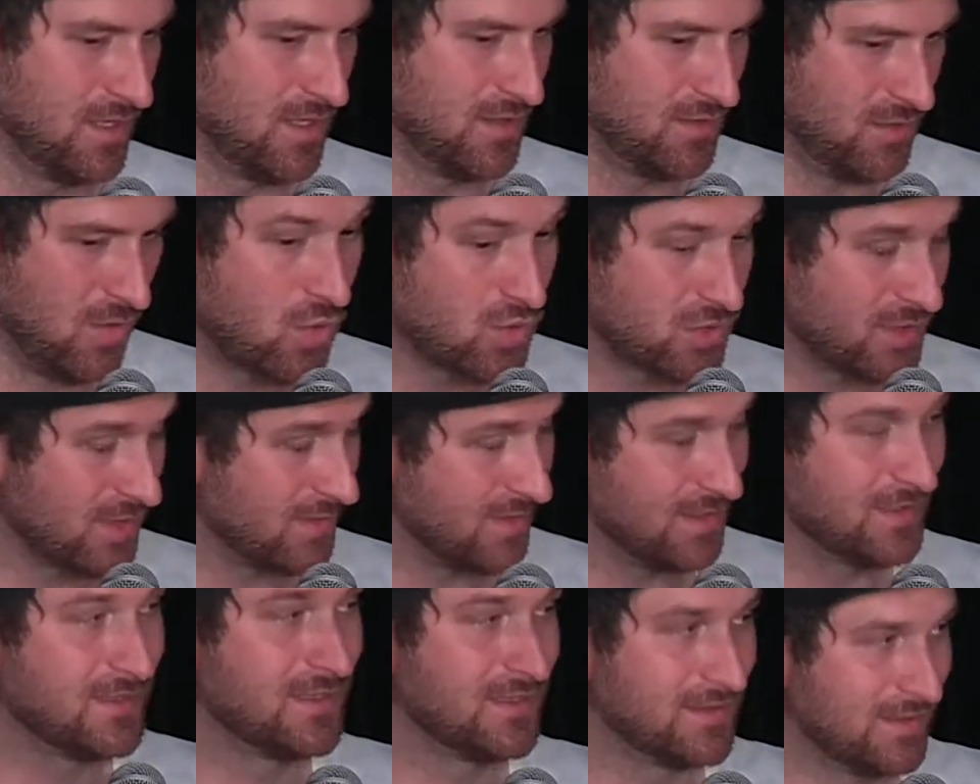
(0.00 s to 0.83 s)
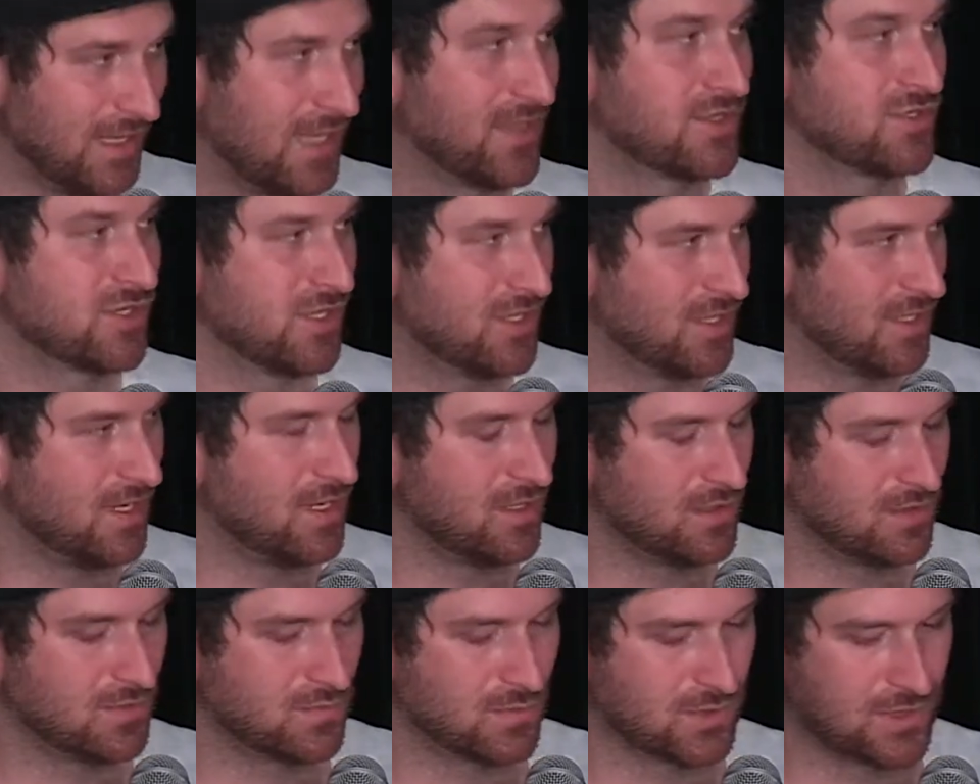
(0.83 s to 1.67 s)
notion that it's actually an
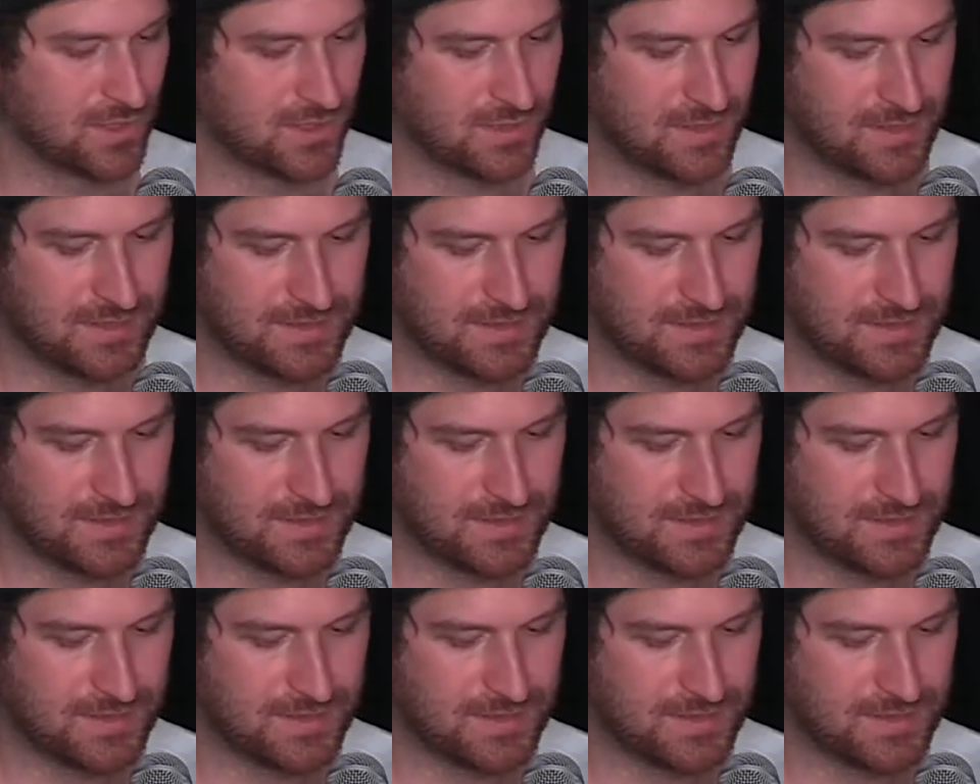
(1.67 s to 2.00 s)
artwork?